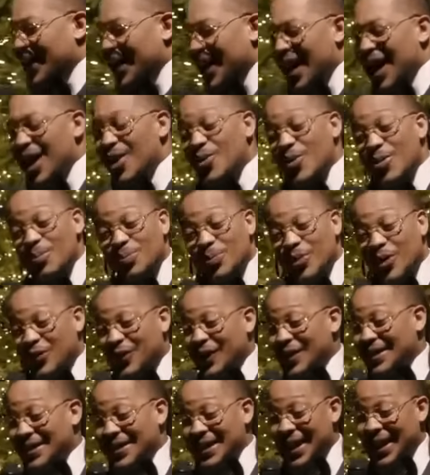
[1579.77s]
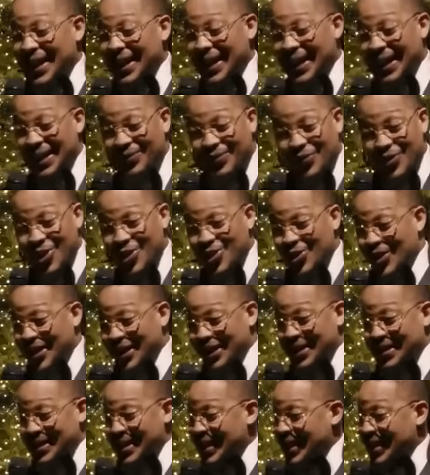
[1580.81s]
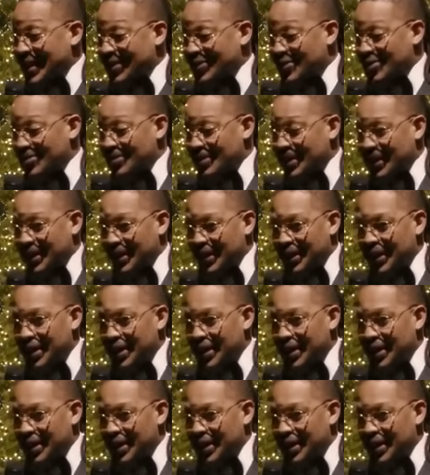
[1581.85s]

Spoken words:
I won't prophesy if you're not listening to me.